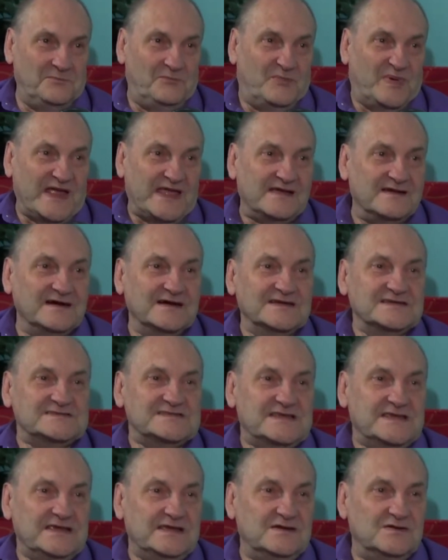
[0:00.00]

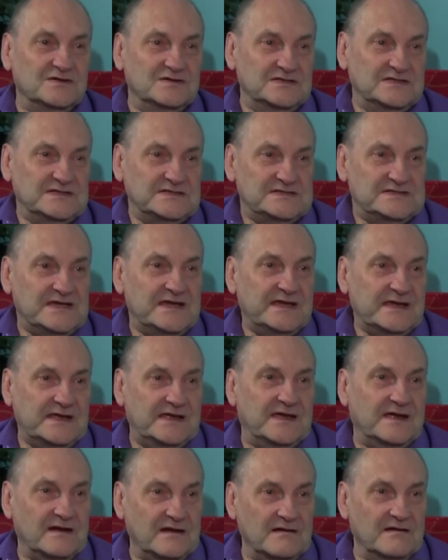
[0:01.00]
because he couldn't take
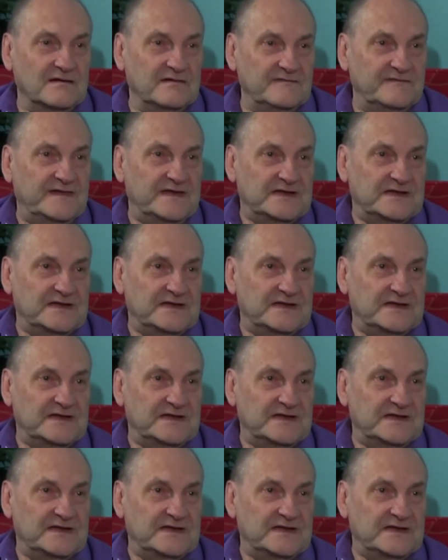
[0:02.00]
care of